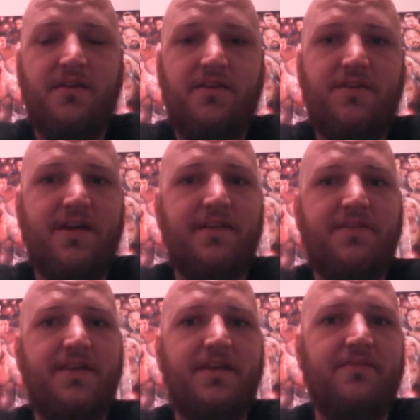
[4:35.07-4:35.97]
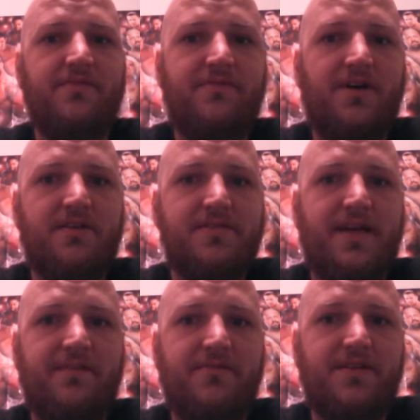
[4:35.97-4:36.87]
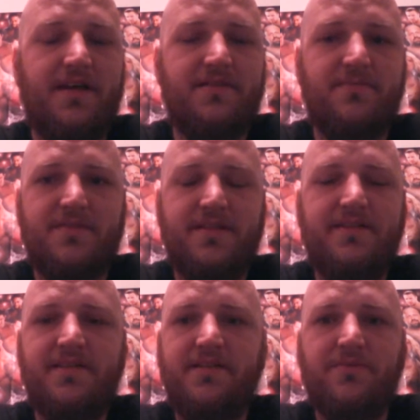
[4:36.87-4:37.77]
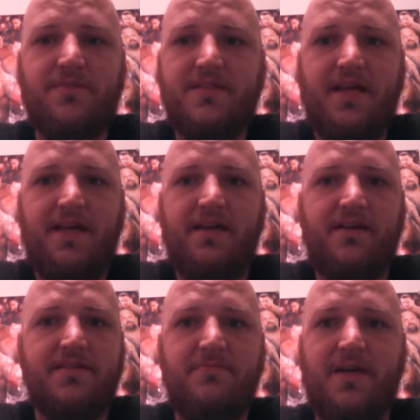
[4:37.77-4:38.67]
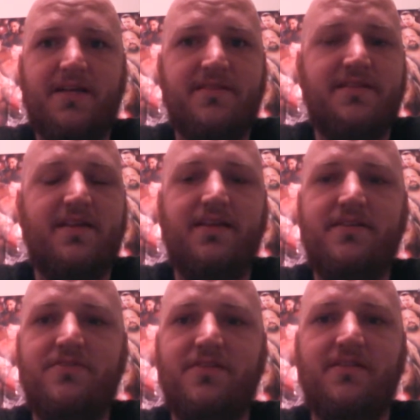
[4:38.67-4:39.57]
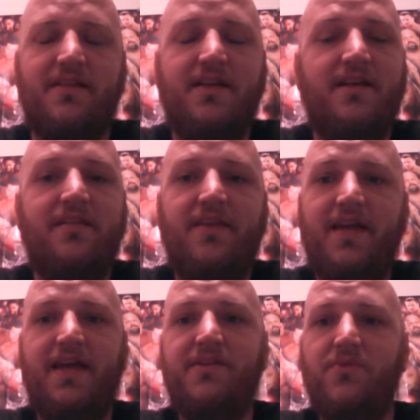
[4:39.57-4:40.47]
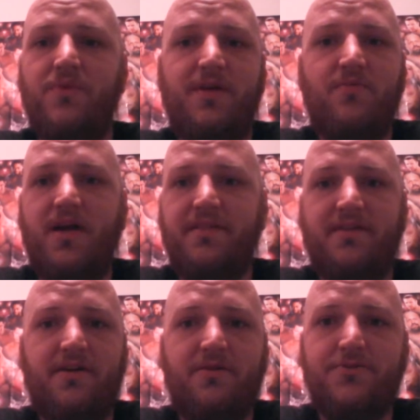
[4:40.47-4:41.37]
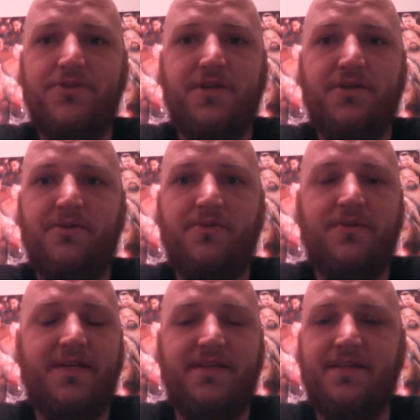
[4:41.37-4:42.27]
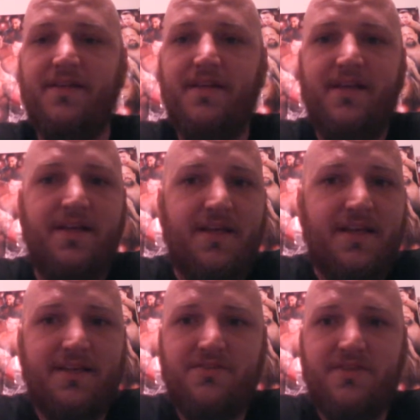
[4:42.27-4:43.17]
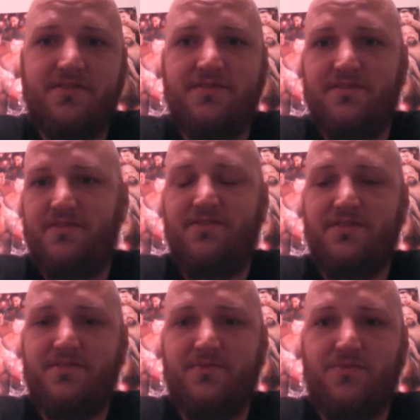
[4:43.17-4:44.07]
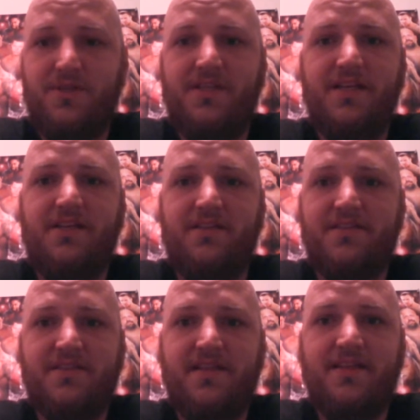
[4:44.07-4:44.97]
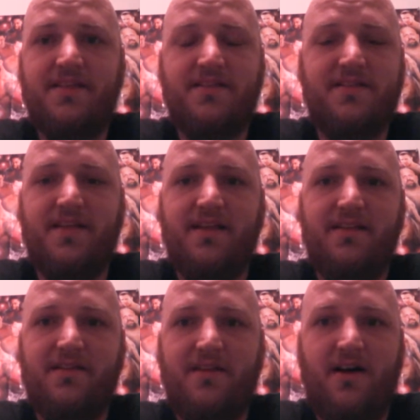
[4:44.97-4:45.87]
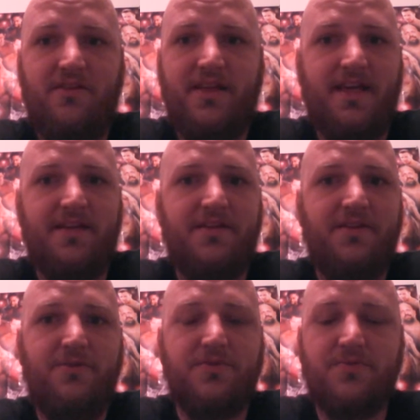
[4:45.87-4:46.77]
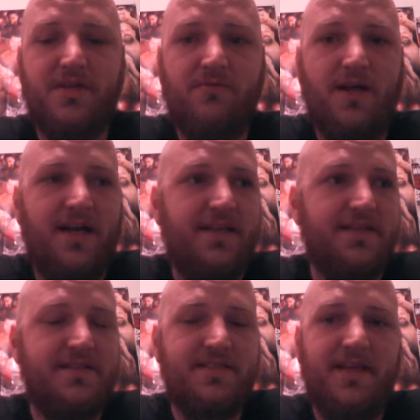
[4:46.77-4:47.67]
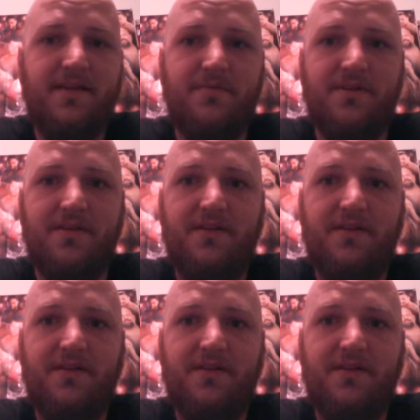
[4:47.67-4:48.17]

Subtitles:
you got to think of the false advertisements. They said there was chaos backstage and they had to rewrite the whole show and just ridiculous things that all they had to do was rewrite his segment.